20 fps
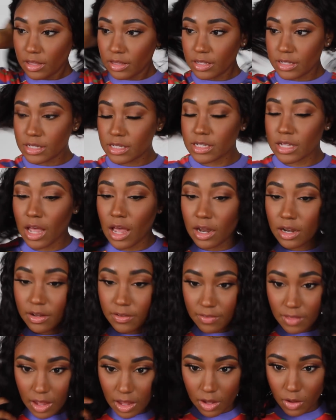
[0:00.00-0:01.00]
This is kind
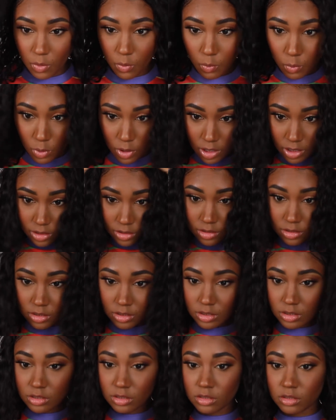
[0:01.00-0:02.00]
of like
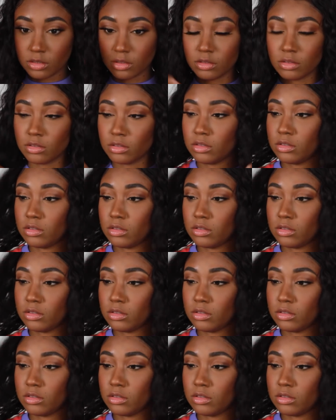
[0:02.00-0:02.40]
what